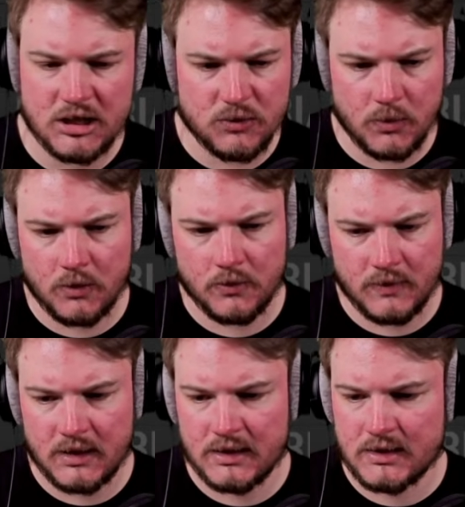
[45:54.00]
each one
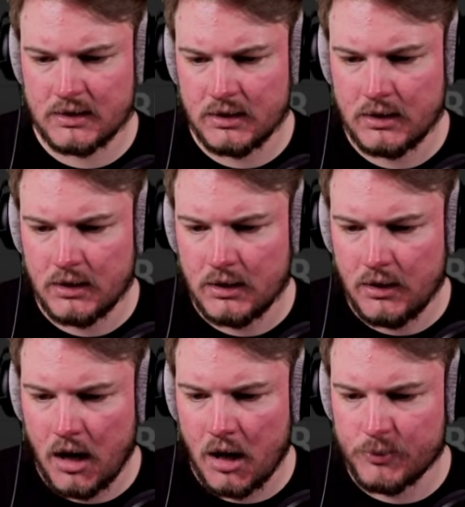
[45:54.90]
of these
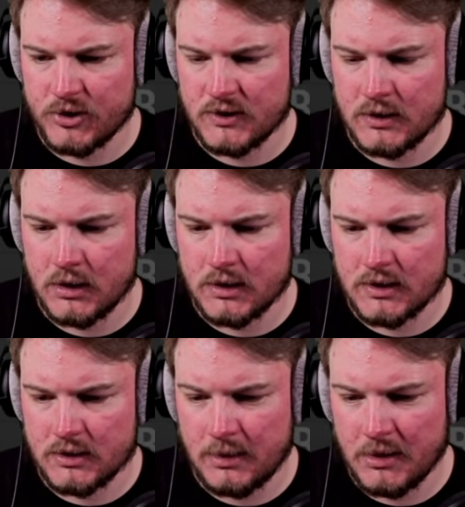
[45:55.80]
options
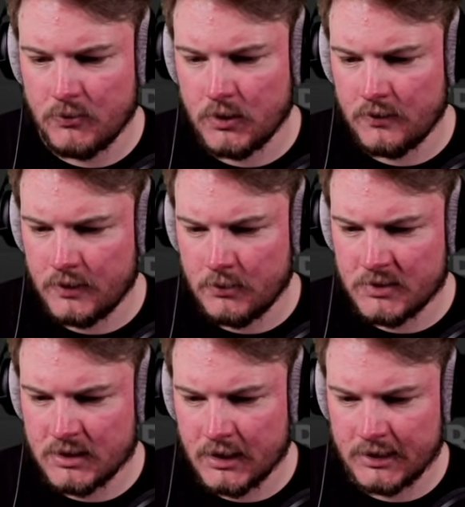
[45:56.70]
does. I mean, one of
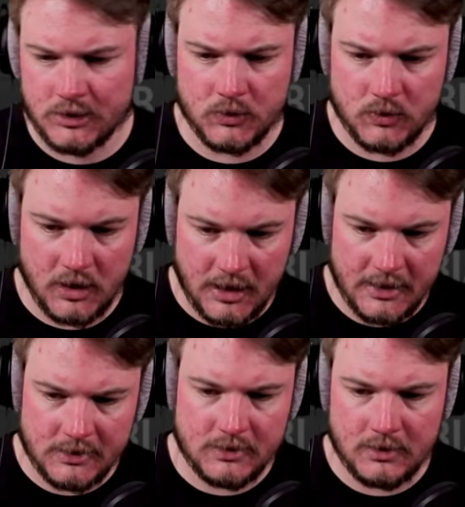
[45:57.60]
them is like due to
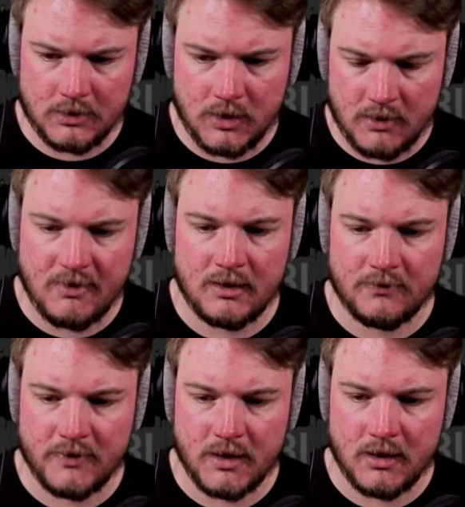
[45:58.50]
height, then you have
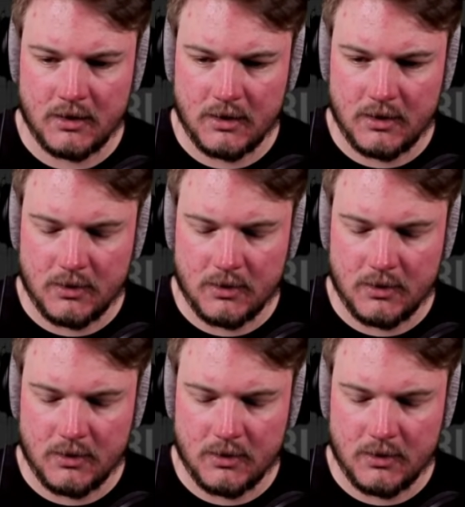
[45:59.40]
alpha,